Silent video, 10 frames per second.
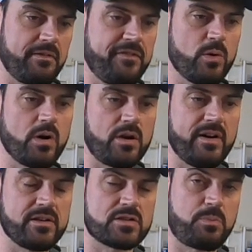feel kind of
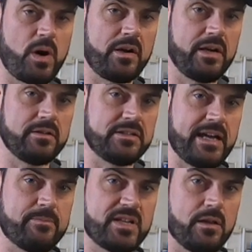undersprung and
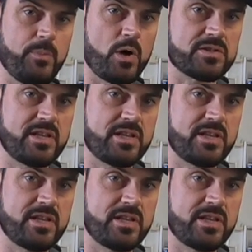underdamped out of the box.